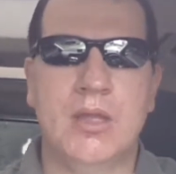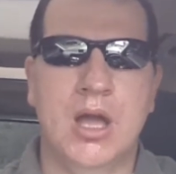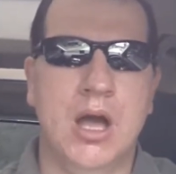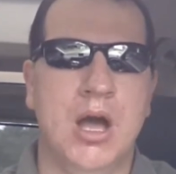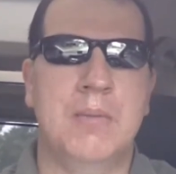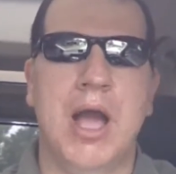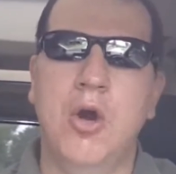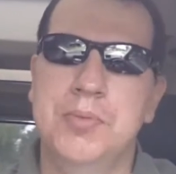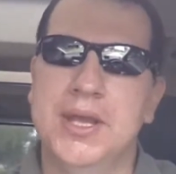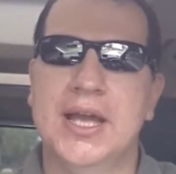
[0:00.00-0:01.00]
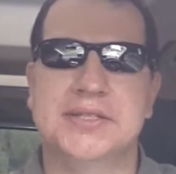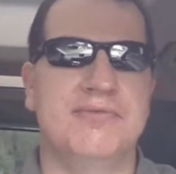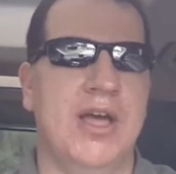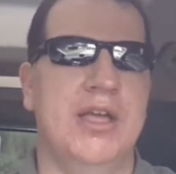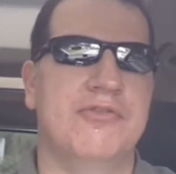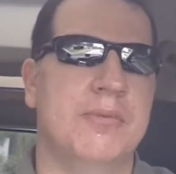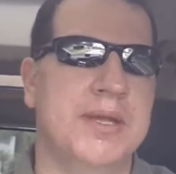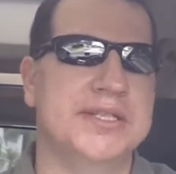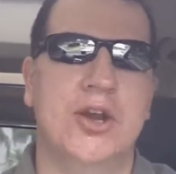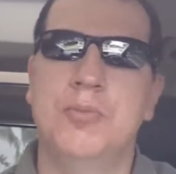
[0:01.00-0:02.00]
I hope you got some value from
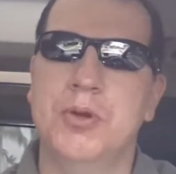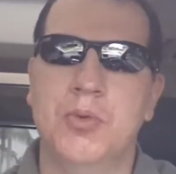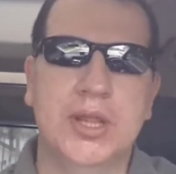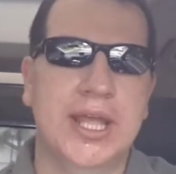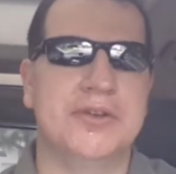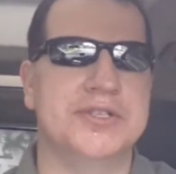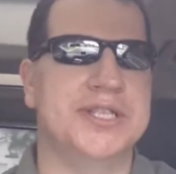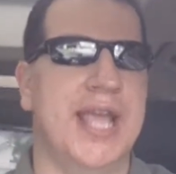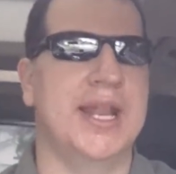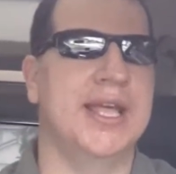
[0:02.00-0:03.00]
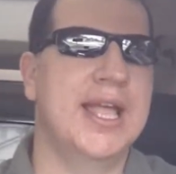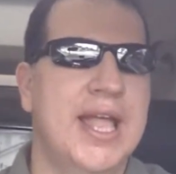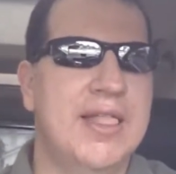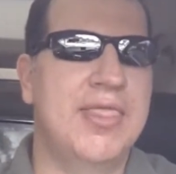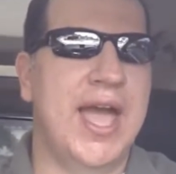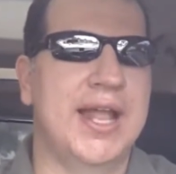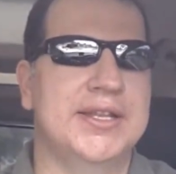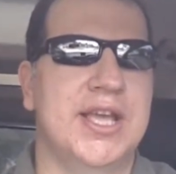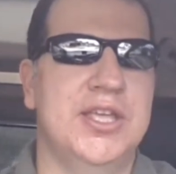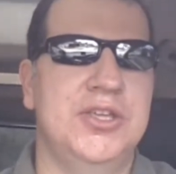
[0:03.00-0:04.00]
this, and hope you really understand that
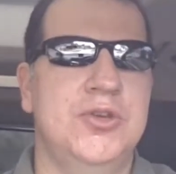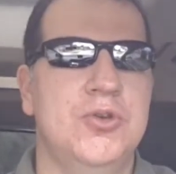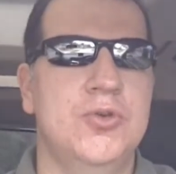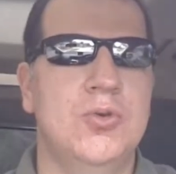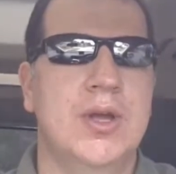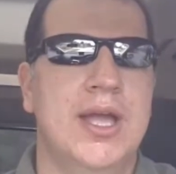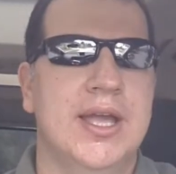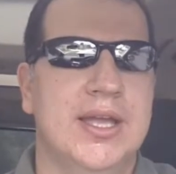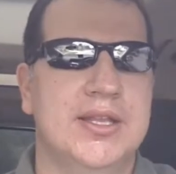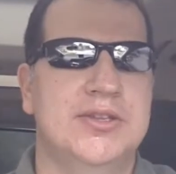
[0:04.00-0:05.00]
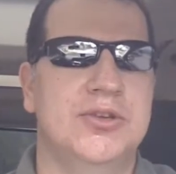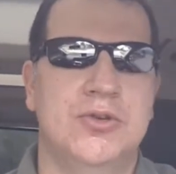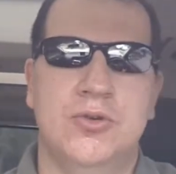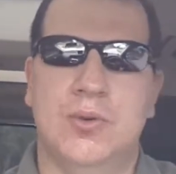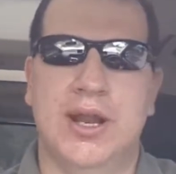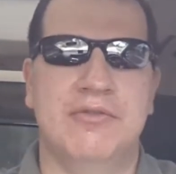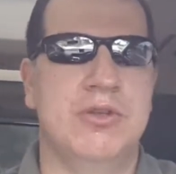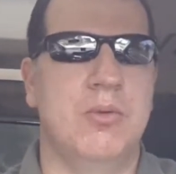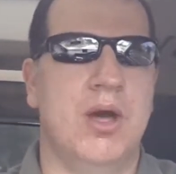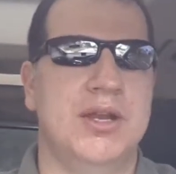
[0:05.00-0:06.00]
you can do whatever
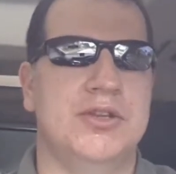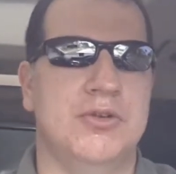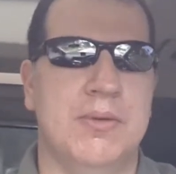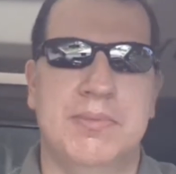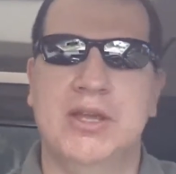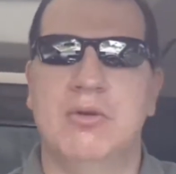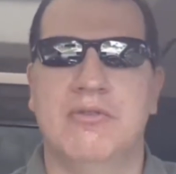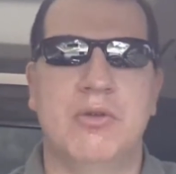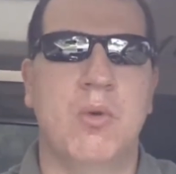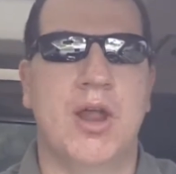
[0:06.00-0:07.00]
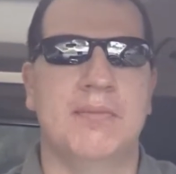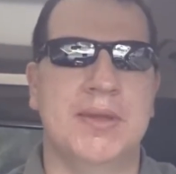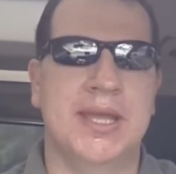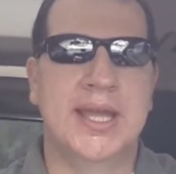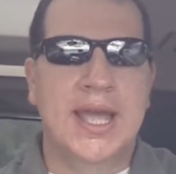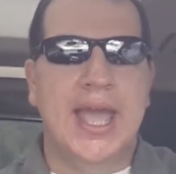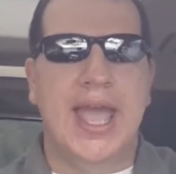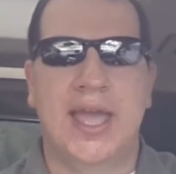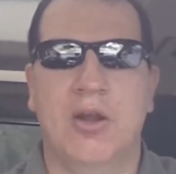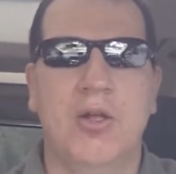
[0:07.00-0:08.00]
you want to do and be whoever you want to be,
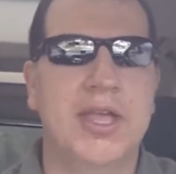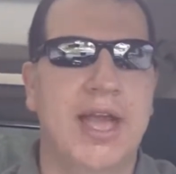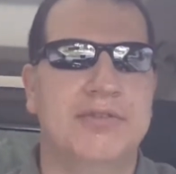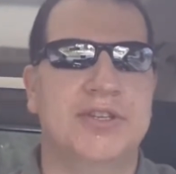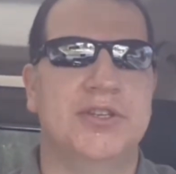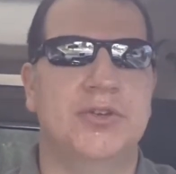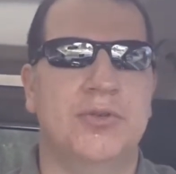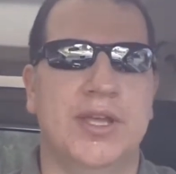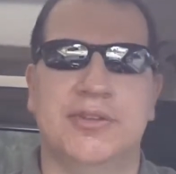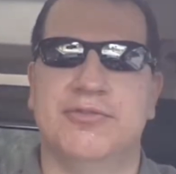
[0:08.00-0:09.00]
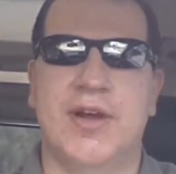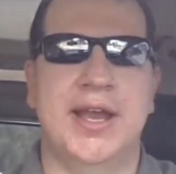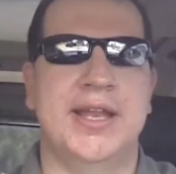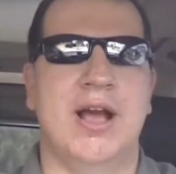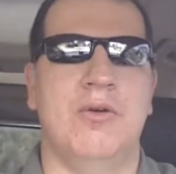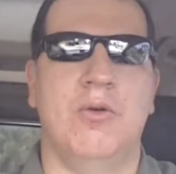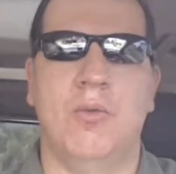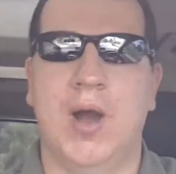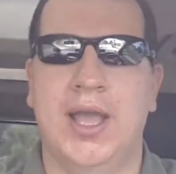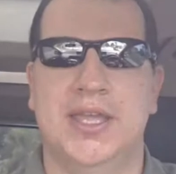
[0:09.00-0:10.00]
and all you have to do is find out
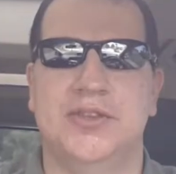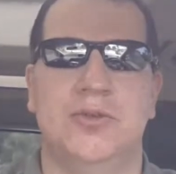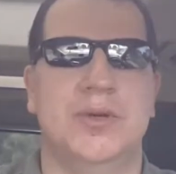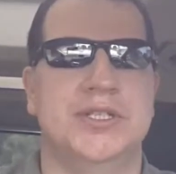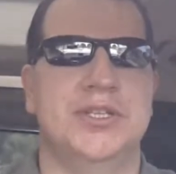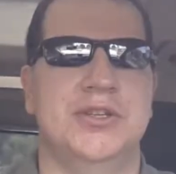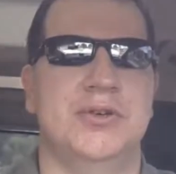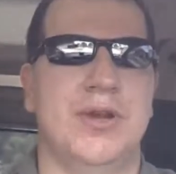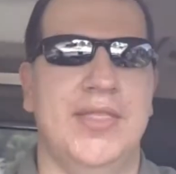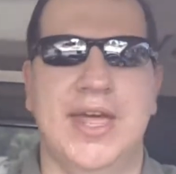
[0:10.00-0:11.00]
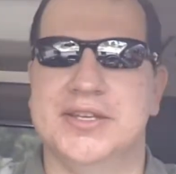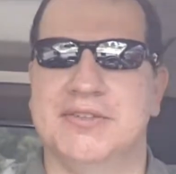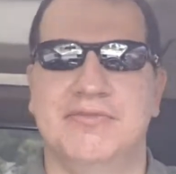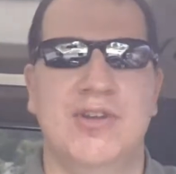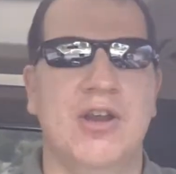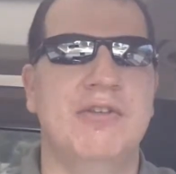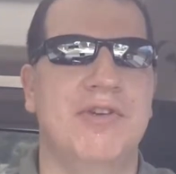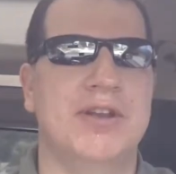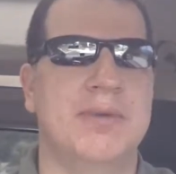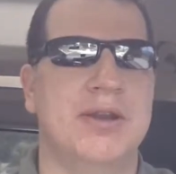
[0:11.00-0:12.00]
why you do what you do. And that is a very
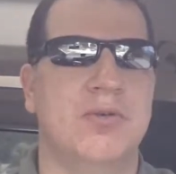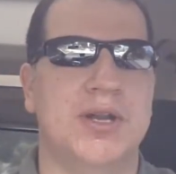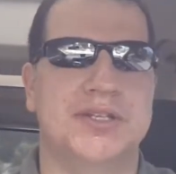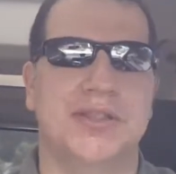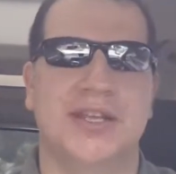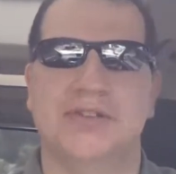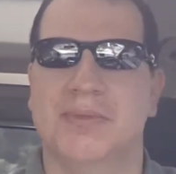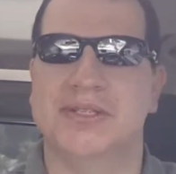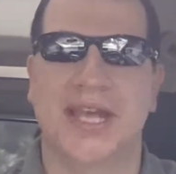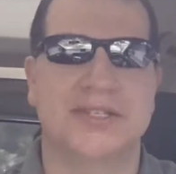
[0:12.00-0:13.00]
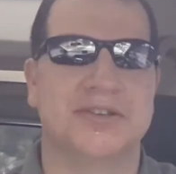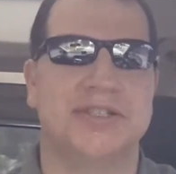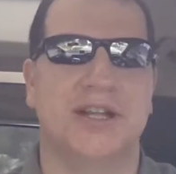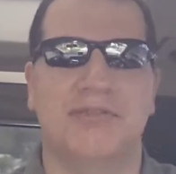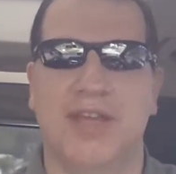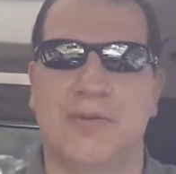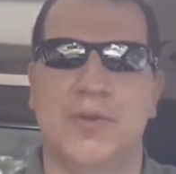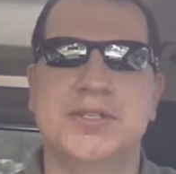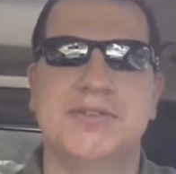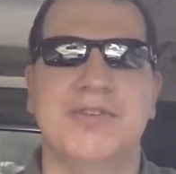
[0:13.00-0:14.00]
fundamental question that you must ask yourself, and
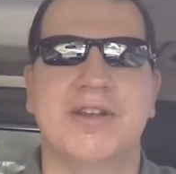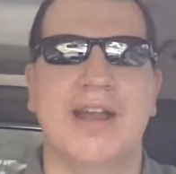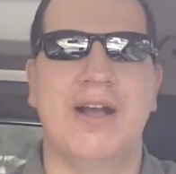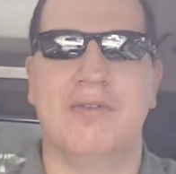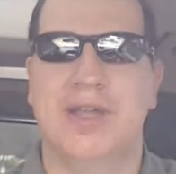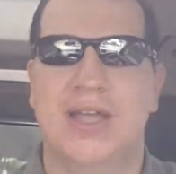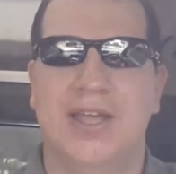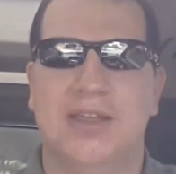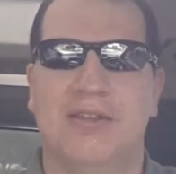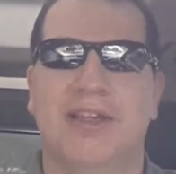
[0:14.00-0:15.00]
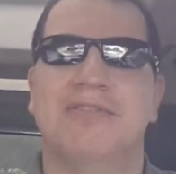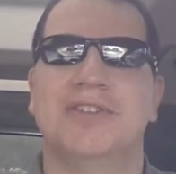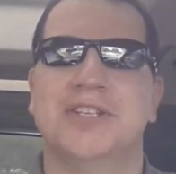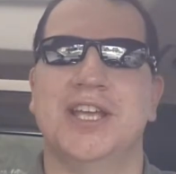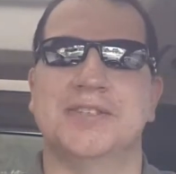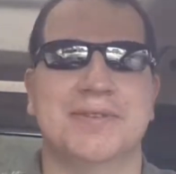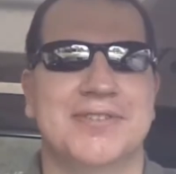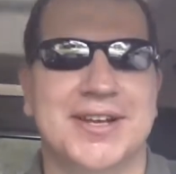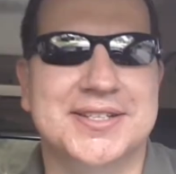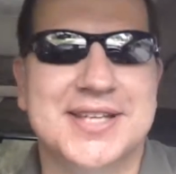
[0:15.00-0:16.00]
once you figure it out, your life will change, my
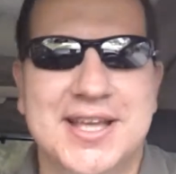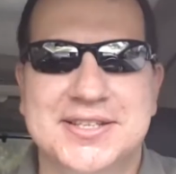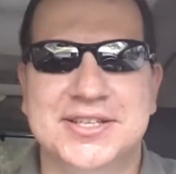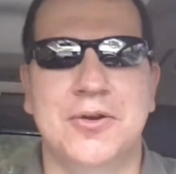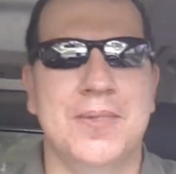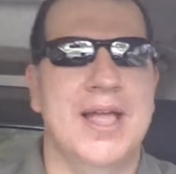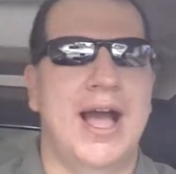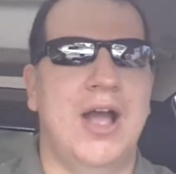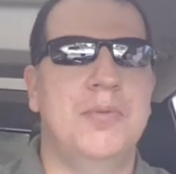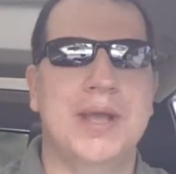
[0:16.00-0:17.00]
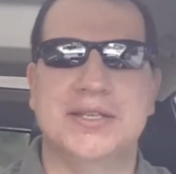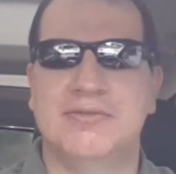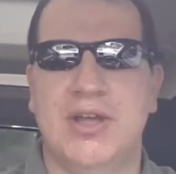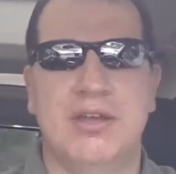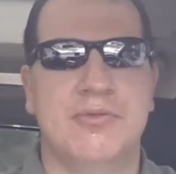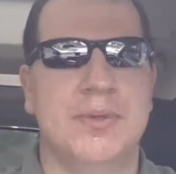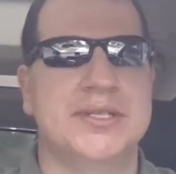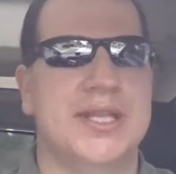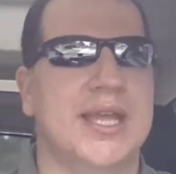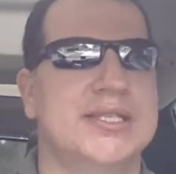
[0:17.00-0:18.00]
friends. So I hope you got some value from
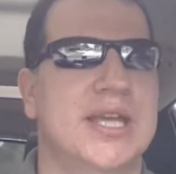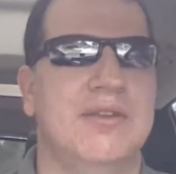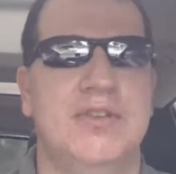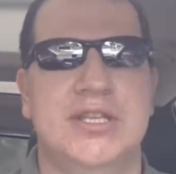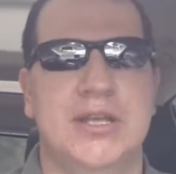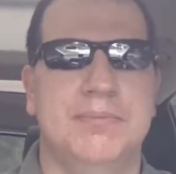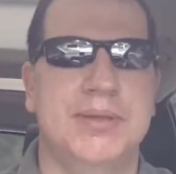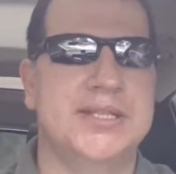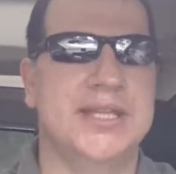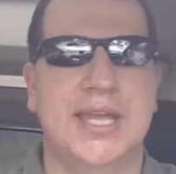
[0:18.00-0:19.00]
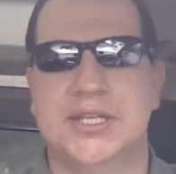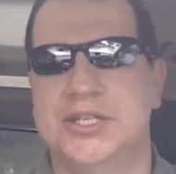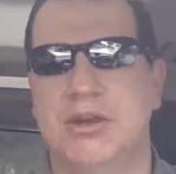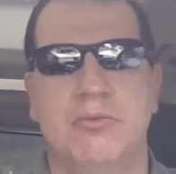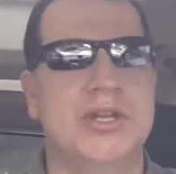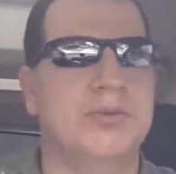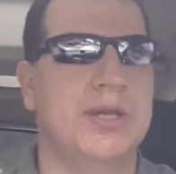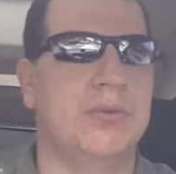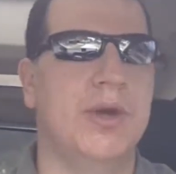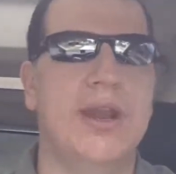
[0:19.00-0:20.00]
this. Like I said, if you did, please like it, share,
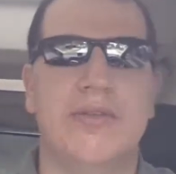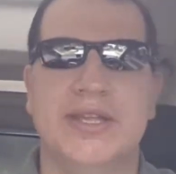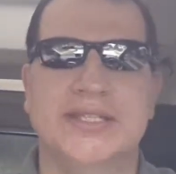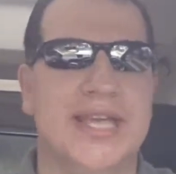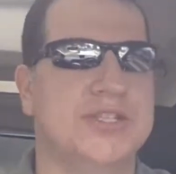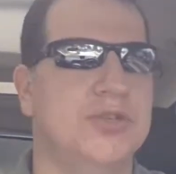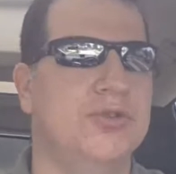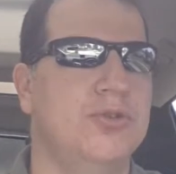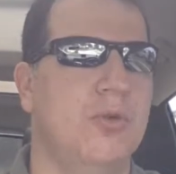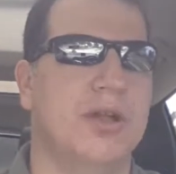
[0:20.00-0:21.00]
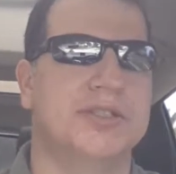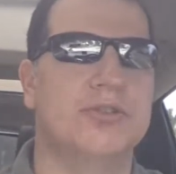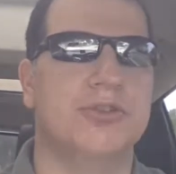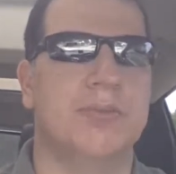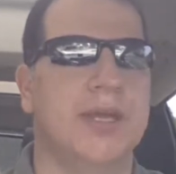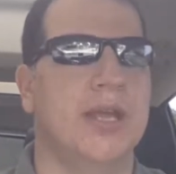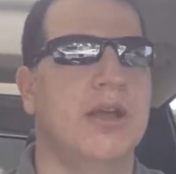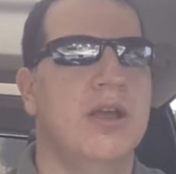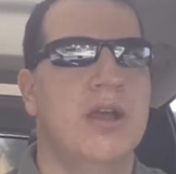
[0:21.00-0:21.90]
retweet, or whatever it is that you do on social media.